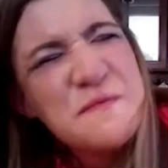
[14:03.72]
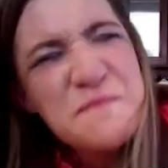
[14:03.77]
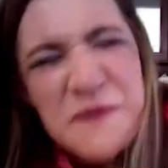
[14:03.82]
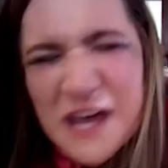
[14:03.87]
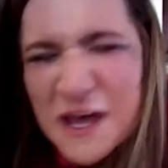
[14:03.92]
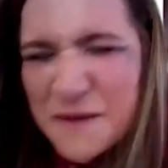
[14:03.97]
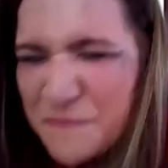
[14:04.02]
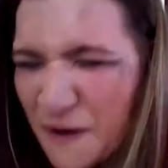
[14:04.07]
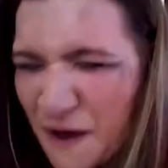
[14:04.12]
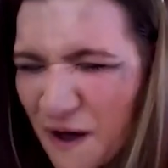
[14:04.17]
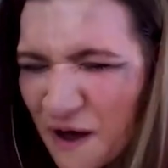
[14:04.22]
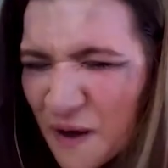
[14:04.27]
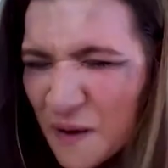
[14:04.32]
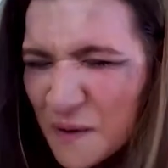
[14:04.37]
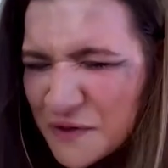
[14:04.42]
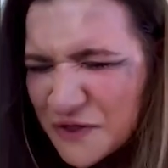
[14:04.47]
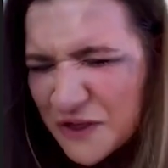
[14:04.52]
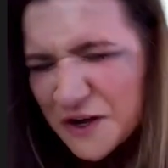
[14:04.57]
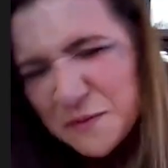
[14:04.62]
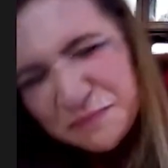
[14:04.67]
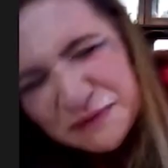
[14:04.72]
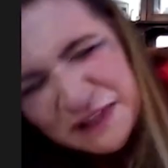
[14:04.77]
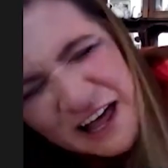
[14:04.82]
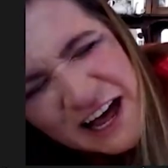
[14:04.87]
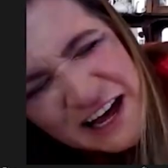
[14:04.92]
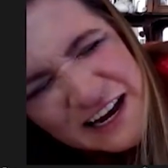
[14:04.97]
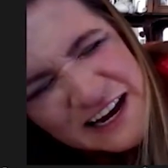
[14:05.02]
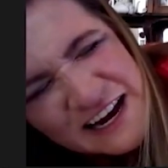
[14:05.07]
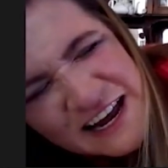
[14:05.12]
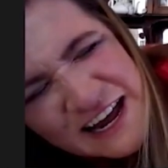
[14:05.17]
with people with their
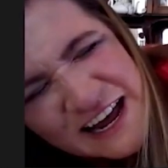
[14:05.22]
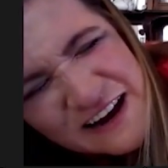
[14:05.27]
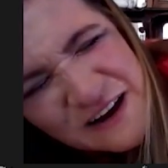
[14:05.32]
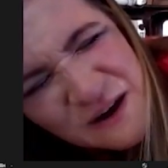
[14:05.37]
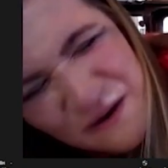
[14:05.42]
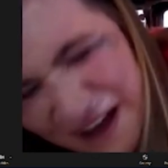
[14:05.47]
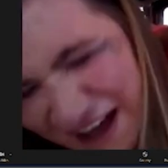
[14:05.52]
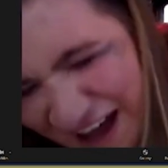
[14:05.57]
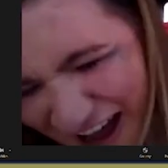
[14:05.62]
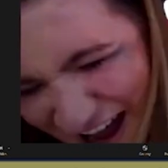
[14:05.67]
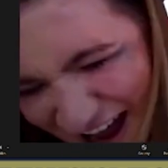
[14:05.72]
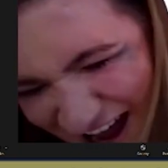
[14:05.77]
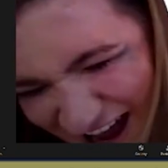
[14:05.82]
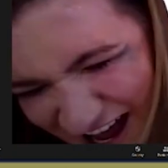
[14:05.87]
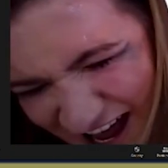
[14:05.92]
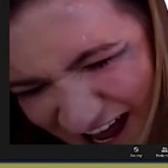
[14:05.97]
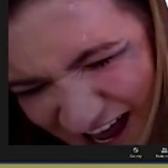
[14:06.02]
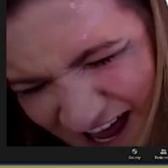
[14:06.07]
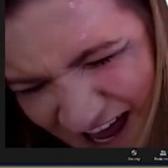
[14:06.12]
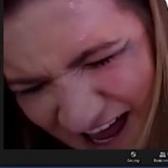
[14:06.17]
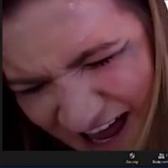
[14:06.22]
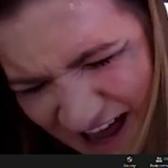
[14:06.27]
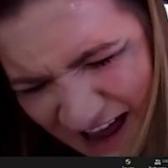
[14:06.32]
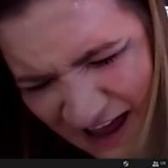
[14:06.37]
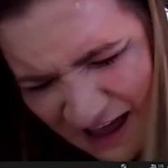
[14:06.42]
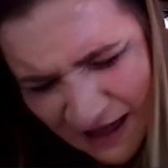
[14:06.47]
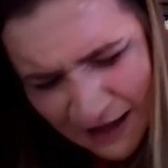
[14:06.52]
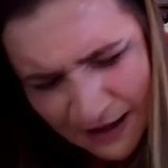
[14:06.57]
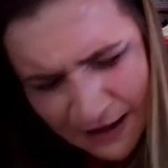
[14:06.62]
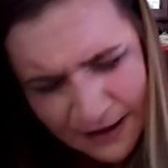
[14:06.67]
blood in it,
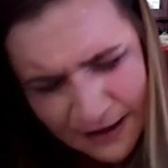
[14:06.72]
okay?